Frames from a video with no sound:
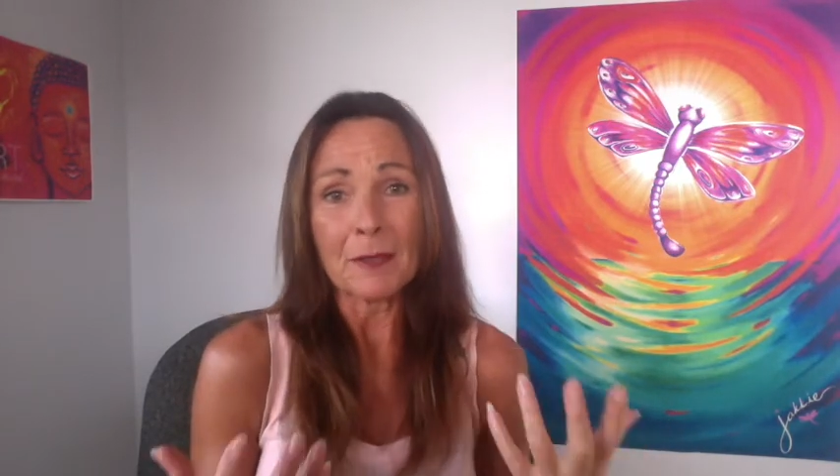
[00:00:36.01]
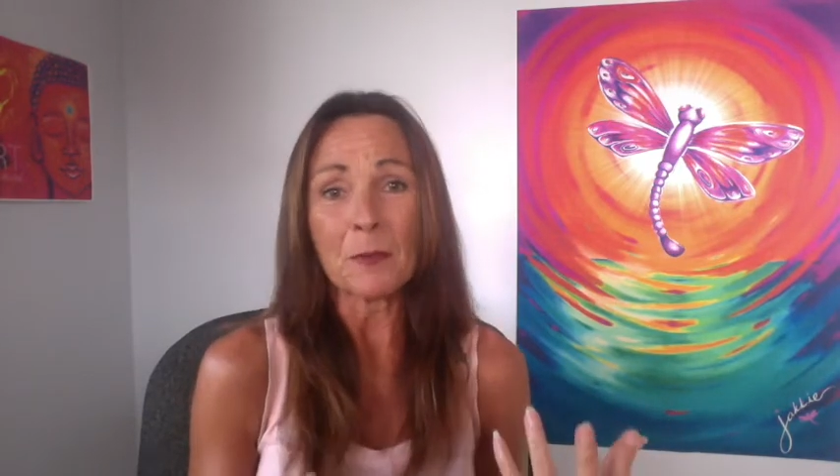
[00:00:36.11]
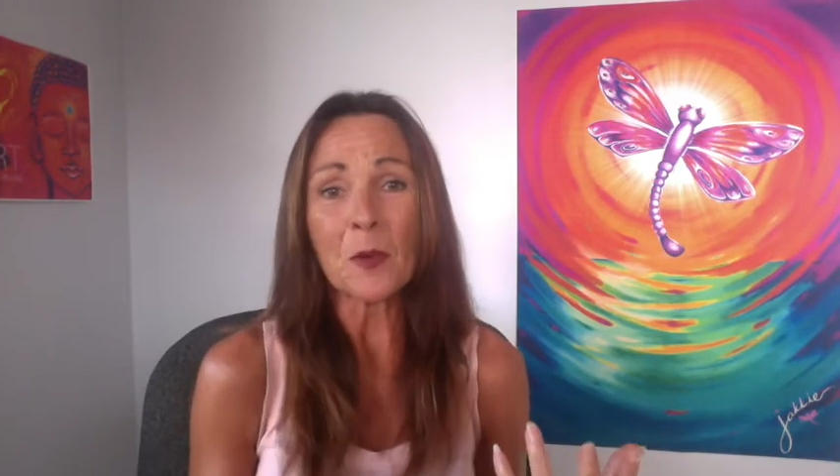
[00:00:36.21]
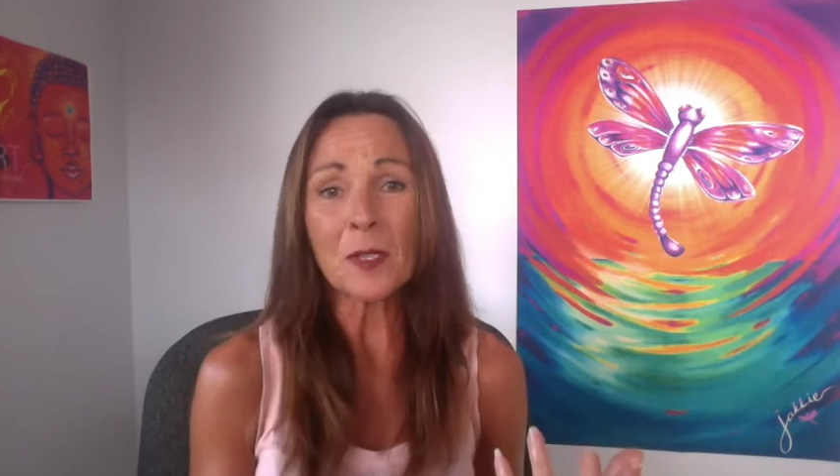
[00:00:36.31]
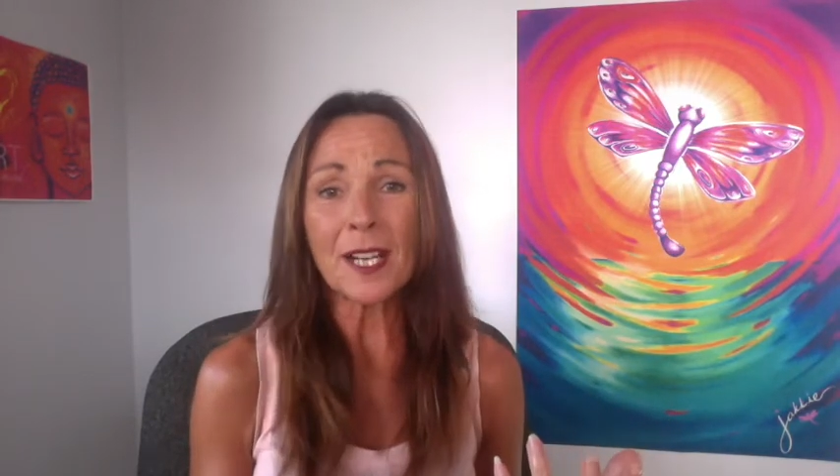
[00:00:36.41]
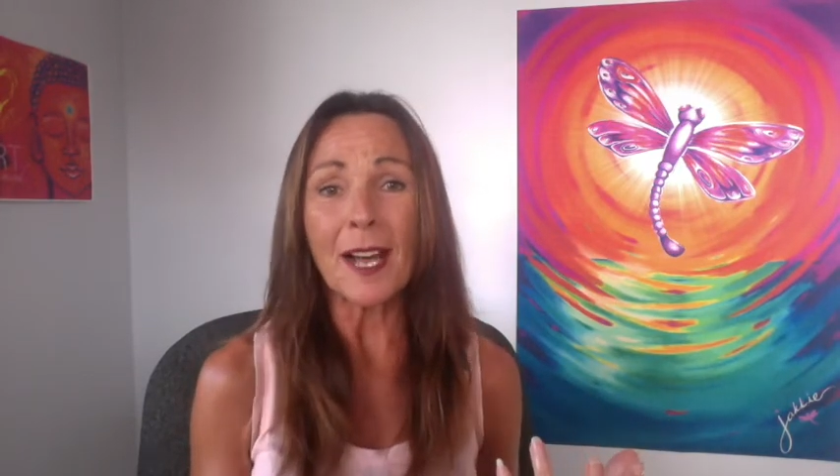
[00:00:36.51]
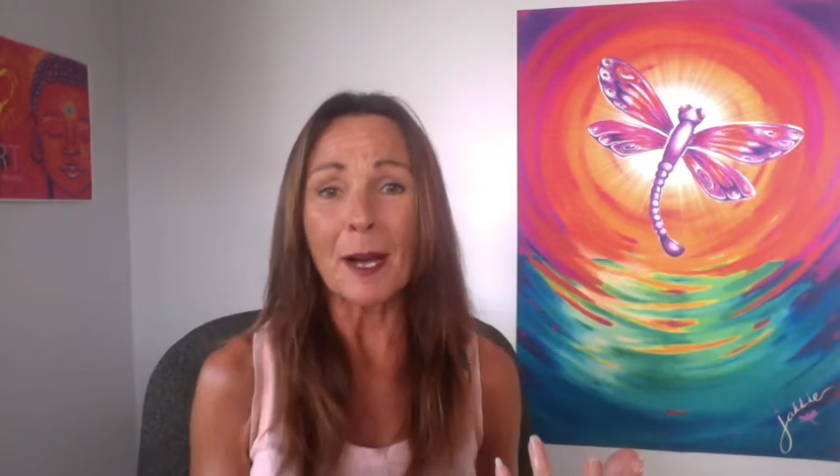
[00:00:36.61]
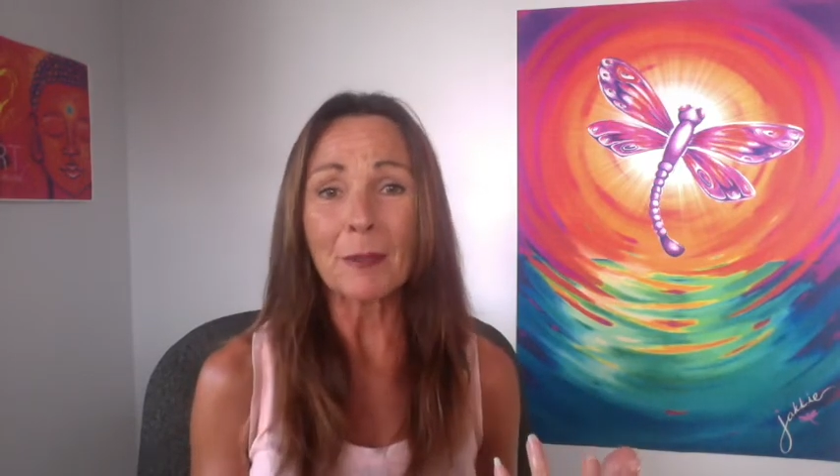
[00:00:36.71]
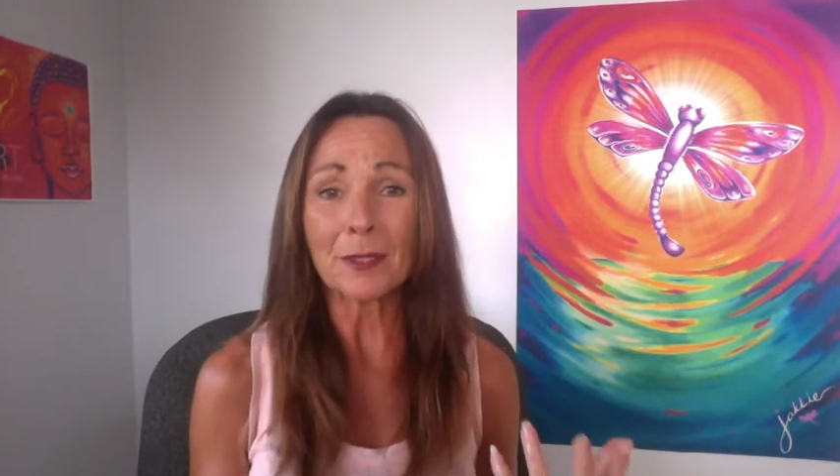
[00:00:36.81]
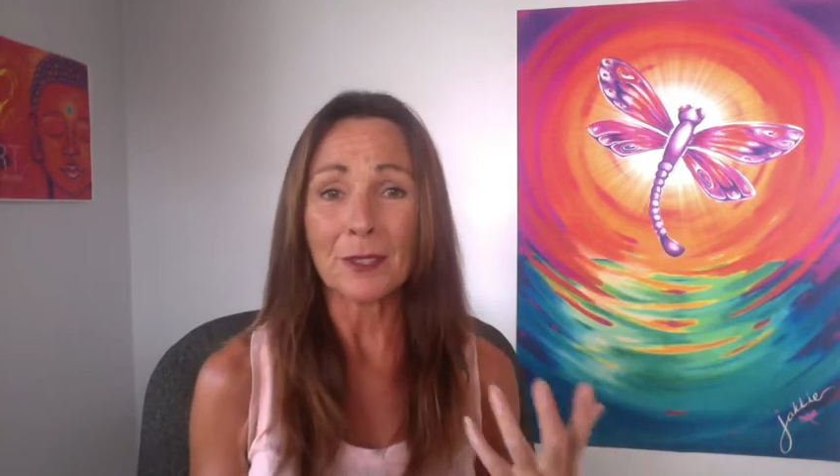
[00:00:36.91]
are brought
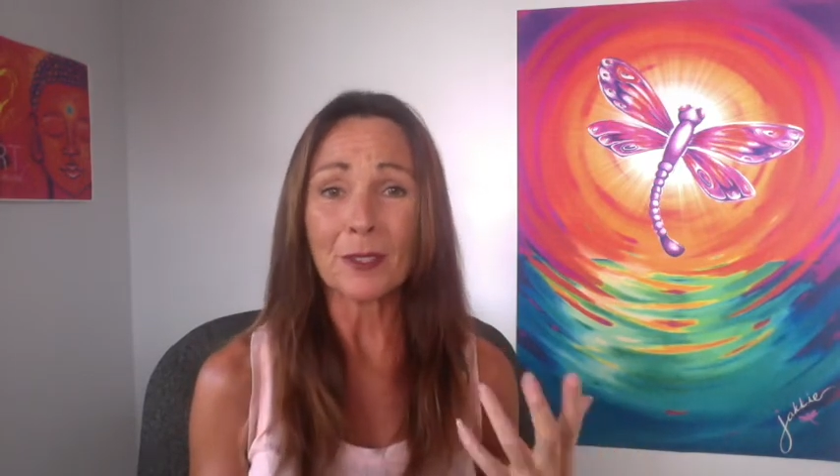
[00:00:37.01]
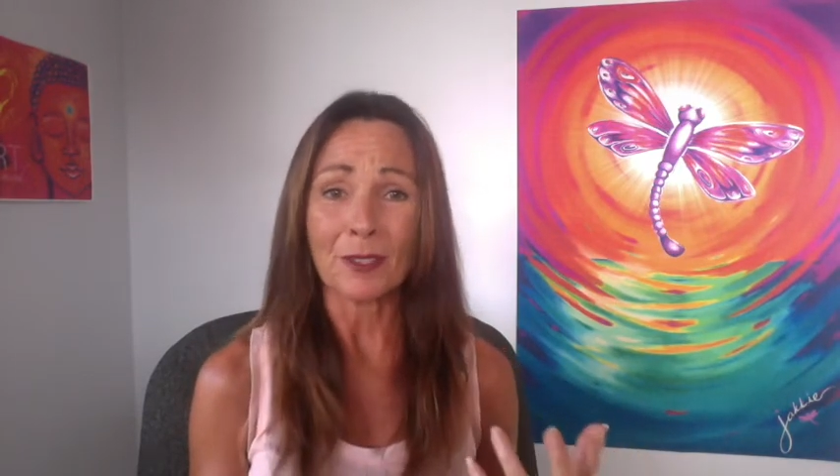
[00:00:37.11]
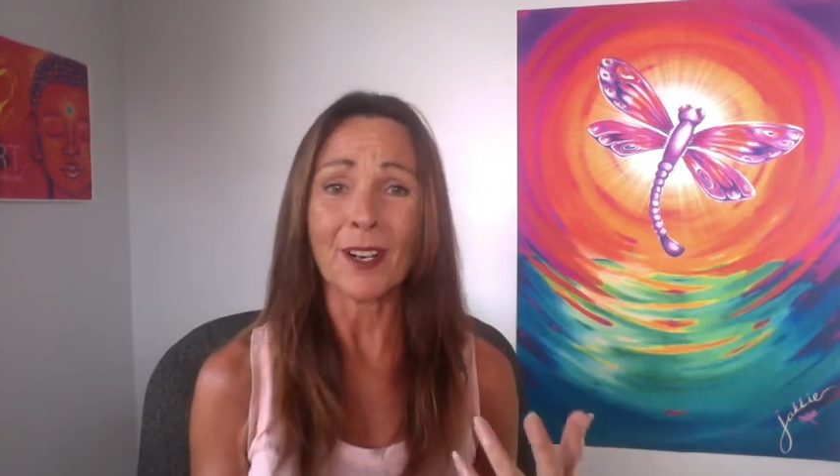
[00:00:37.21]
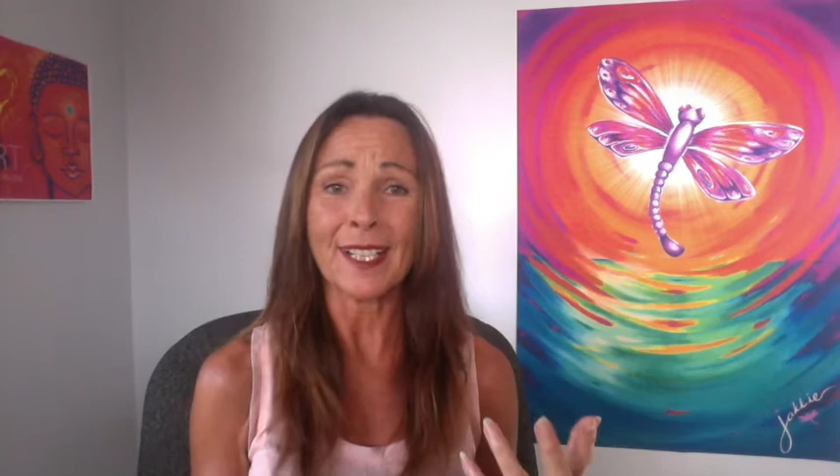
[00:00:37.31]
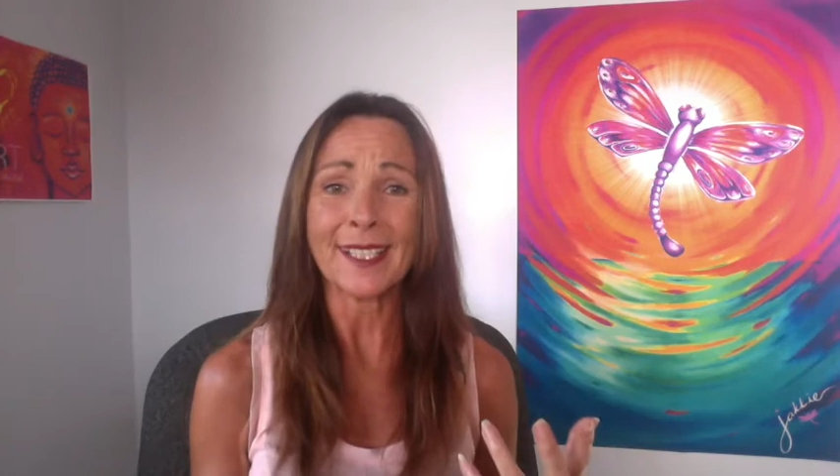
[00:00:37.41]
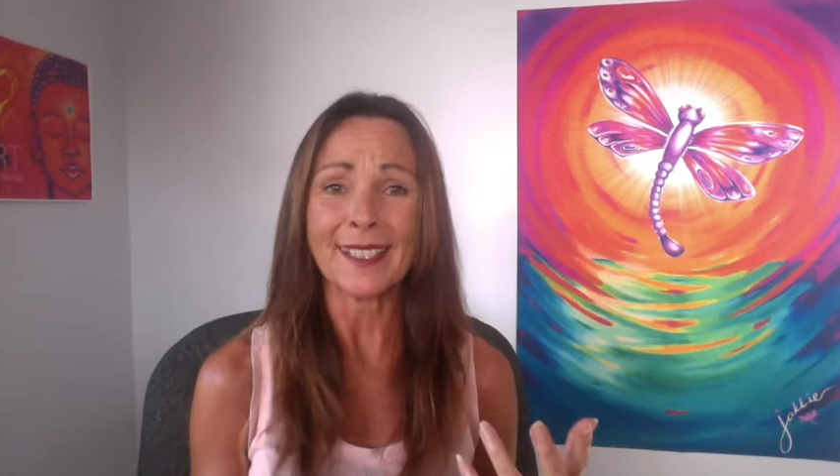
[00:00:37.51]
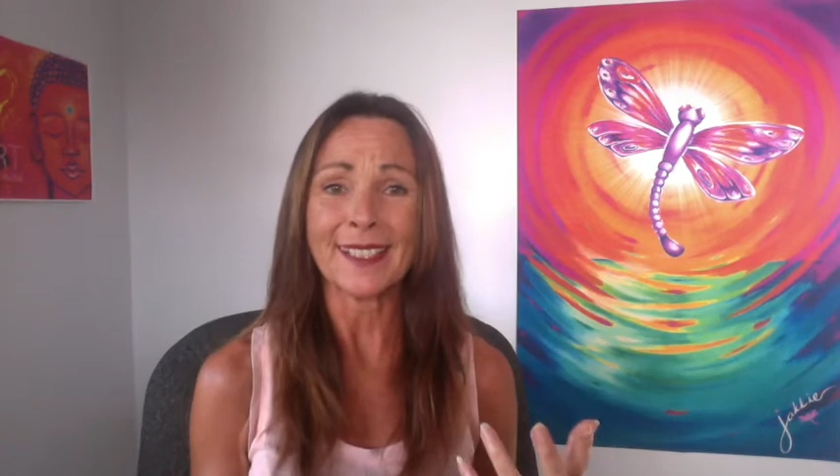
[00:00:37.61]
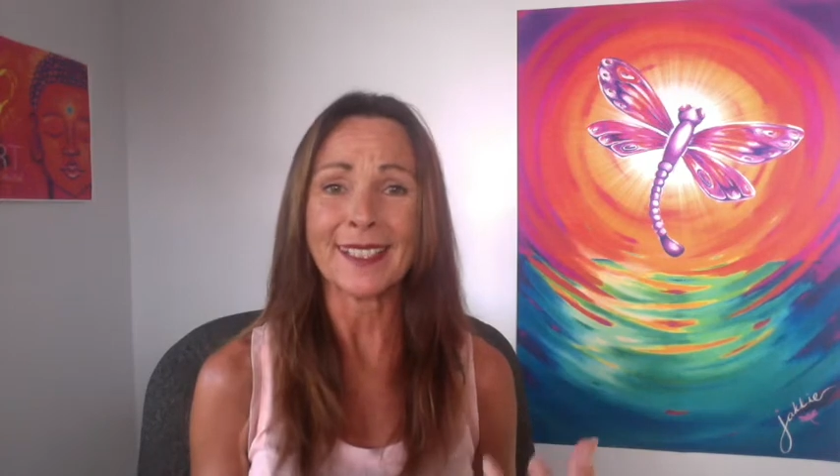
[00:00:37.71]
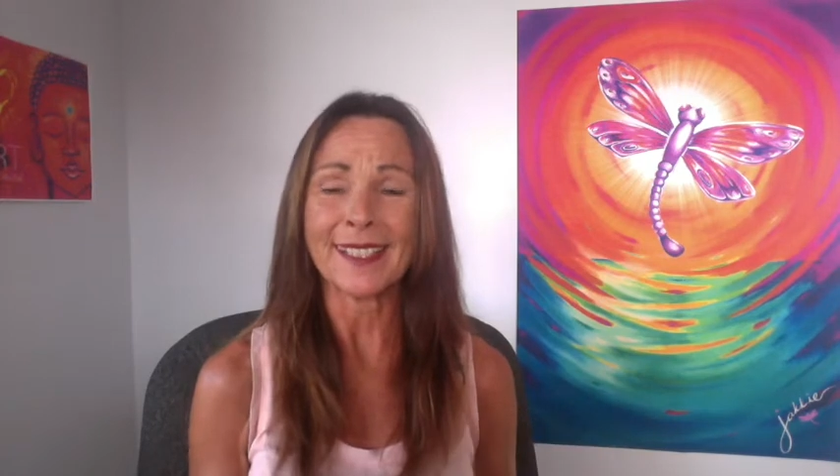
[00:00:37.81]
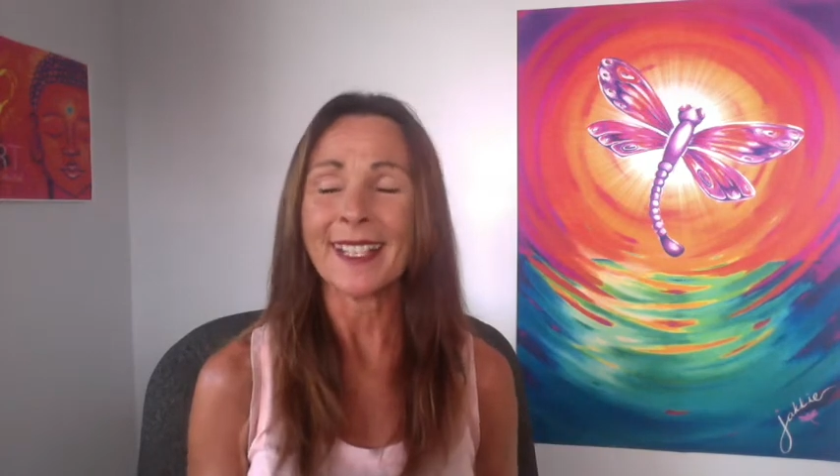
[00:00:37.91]
up through
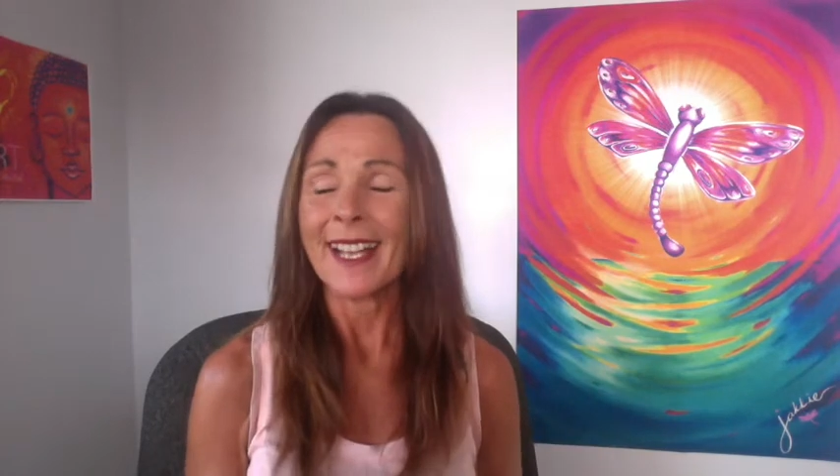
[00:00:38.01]
crisis.